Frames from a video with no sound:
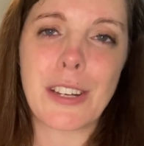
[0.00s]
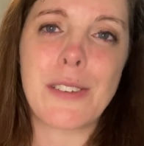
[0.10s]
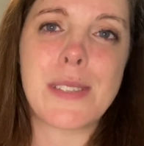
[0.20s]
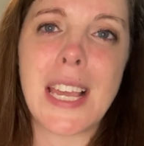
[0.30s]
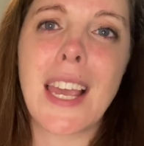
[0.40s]

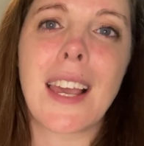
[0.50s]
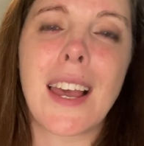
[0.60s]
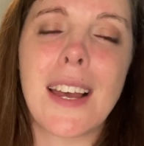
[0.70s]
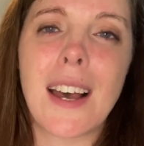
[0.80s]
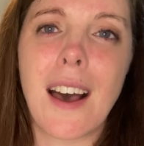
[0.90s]

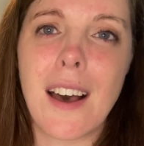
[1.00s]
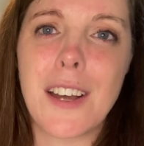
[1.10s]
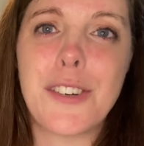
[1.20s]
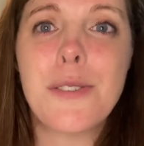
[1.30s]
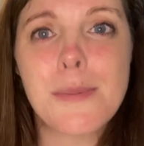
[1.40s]
using
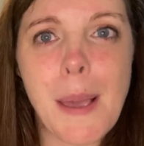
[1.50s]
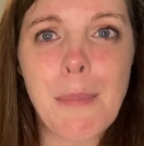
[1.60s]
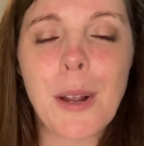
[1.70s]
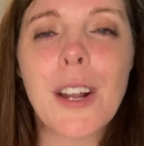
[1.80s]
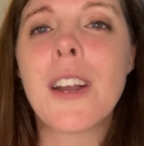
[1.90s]

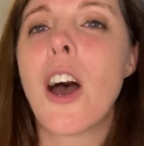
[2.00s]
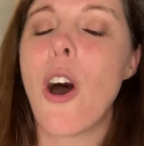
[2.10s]
newspaper.